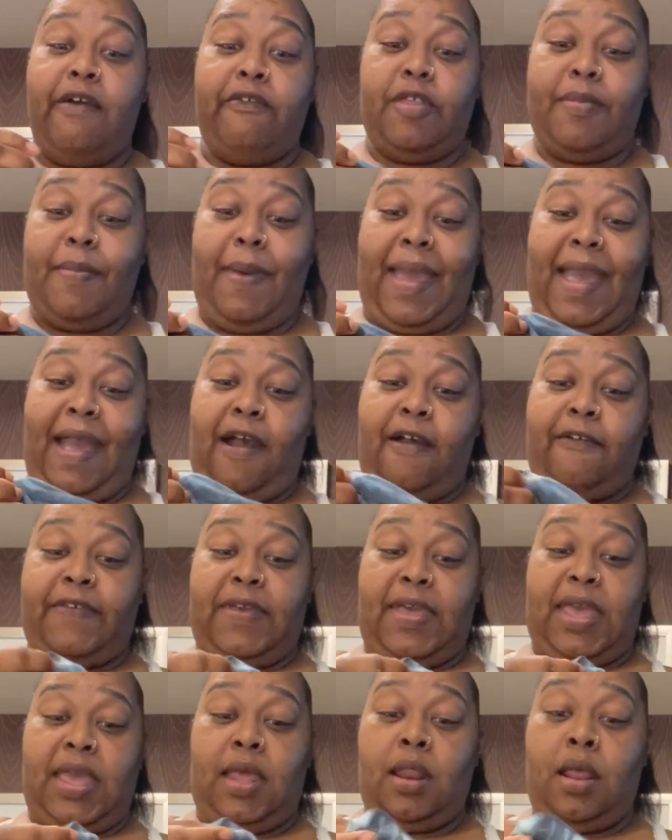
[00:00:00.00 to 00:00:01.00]
with my
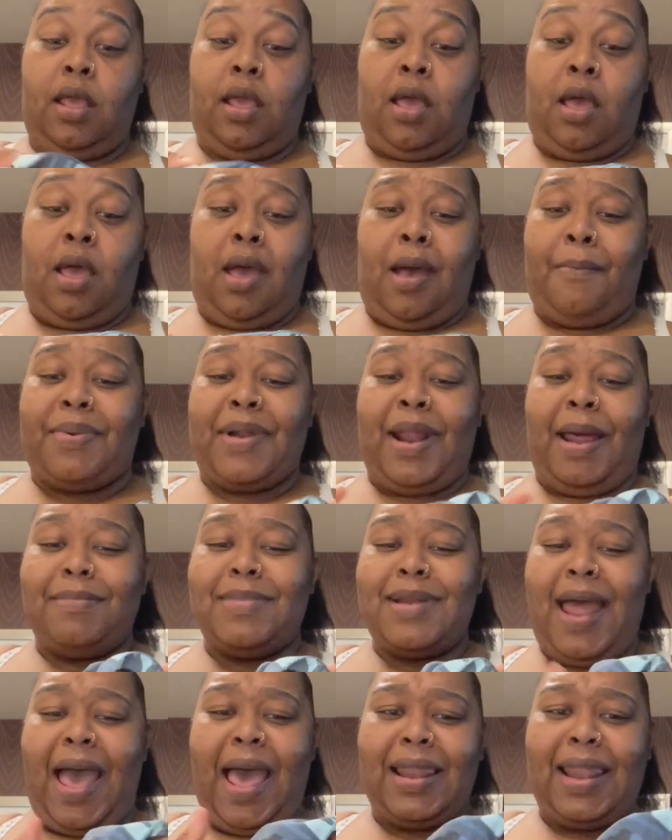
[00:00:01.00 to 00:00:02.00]
outfit, but I'm
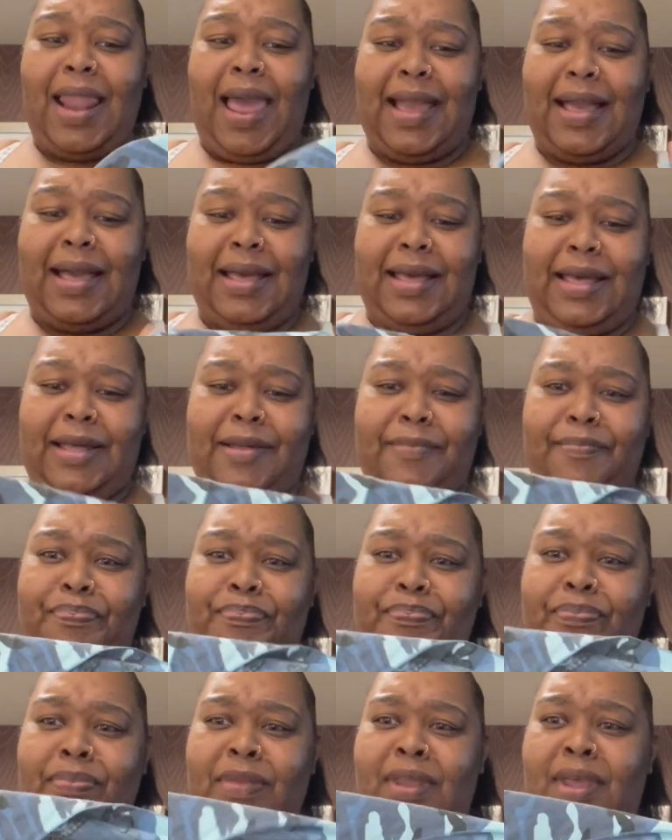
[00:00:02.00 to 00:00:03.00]
not like a
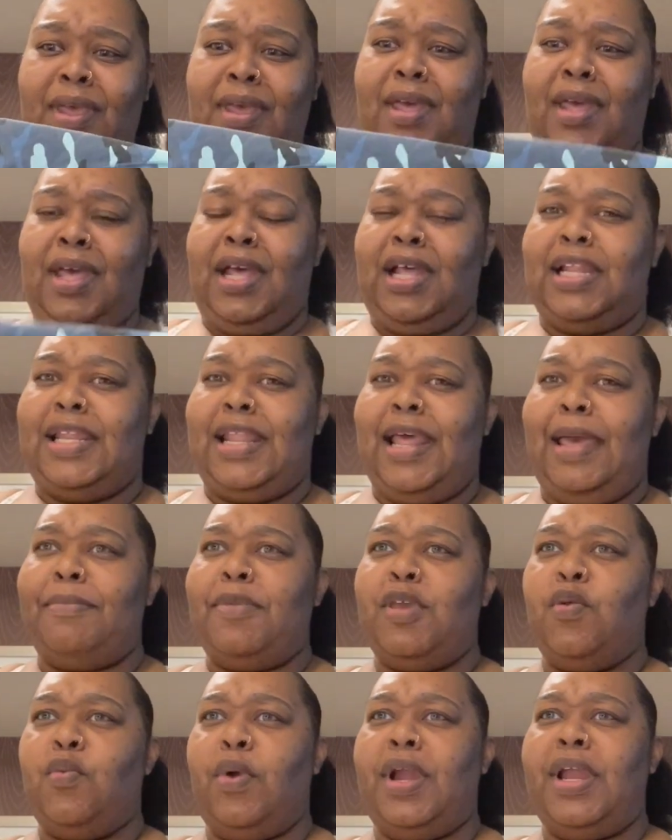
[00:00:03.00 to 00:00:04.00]
let
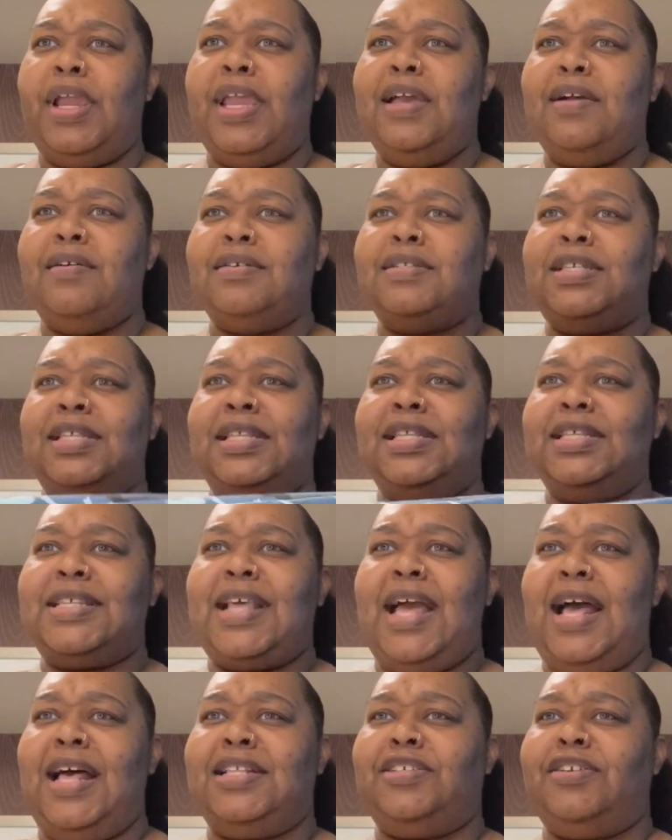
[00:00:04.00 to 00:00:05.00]
me wear heels to this
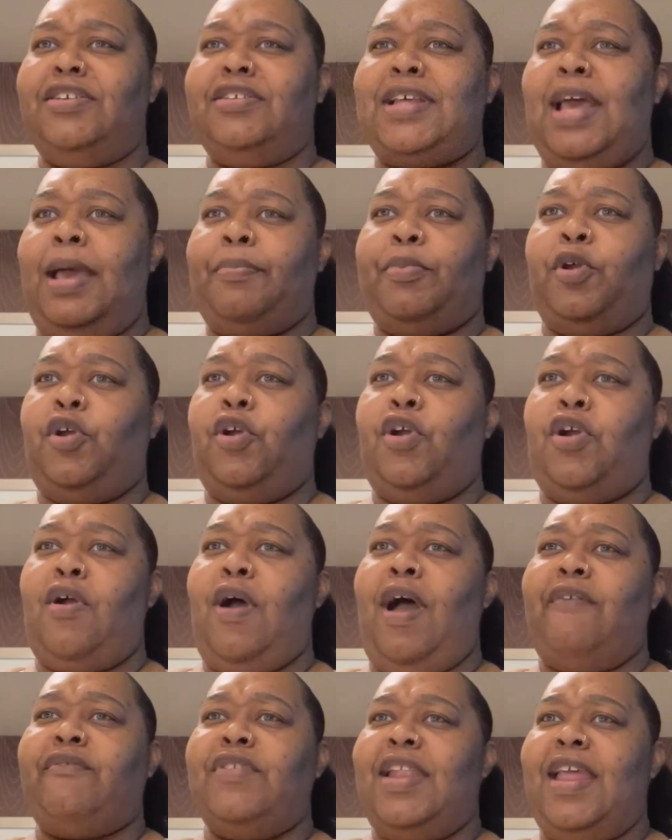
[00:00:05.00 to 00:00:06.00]
concert type of girl.
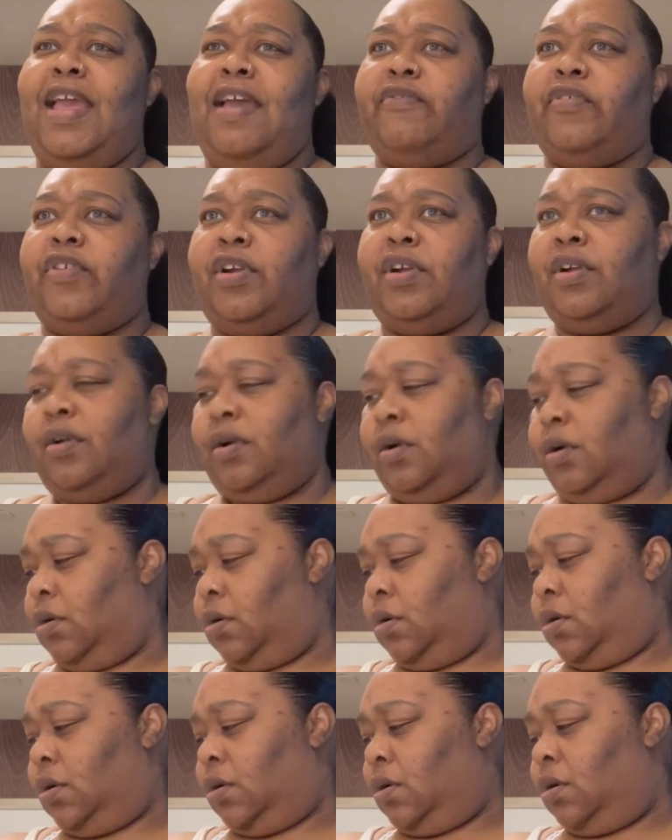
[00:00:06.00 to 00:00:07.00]
I've never,
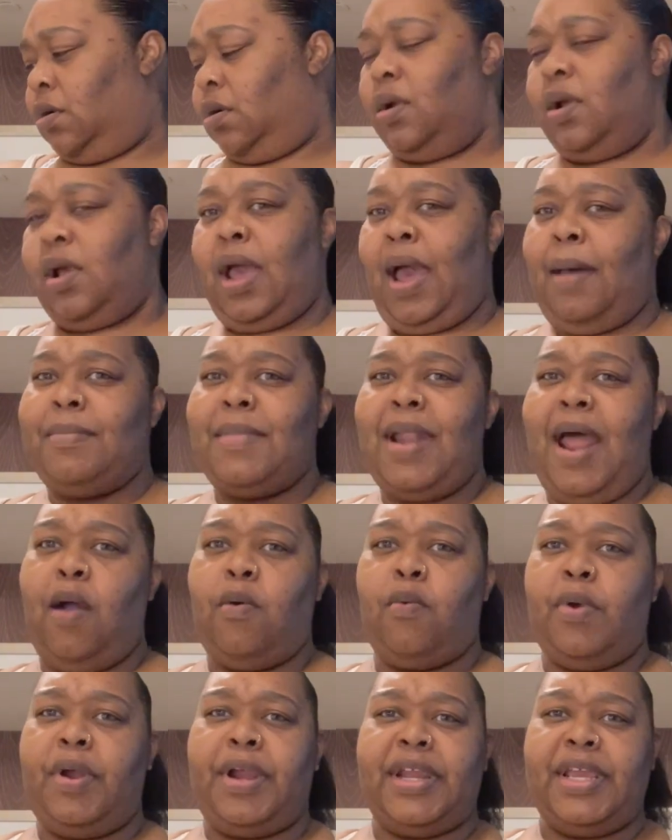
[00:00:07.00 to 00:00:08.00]
I'm
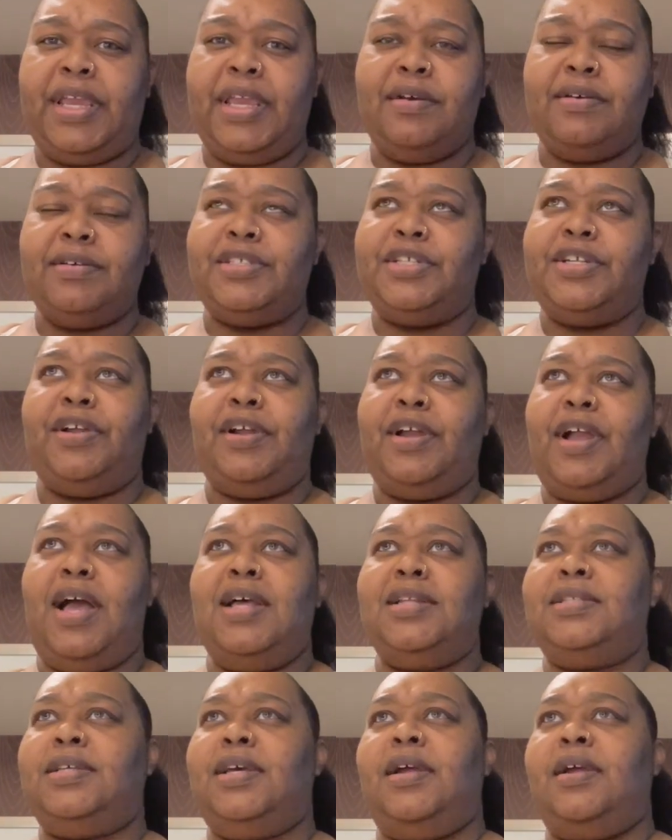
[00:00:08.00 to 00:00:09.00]
not wearing heels to your
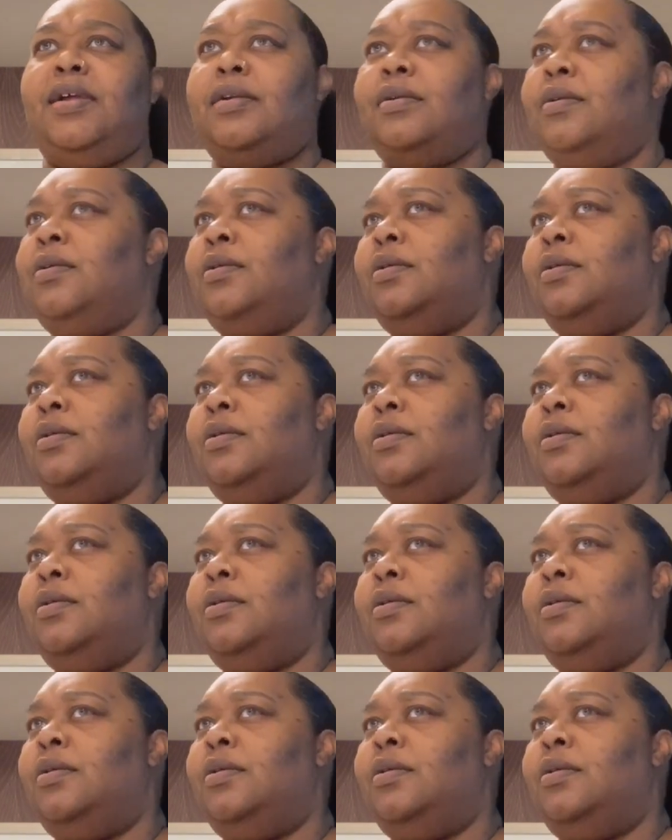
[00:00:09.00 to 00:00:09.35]
concert.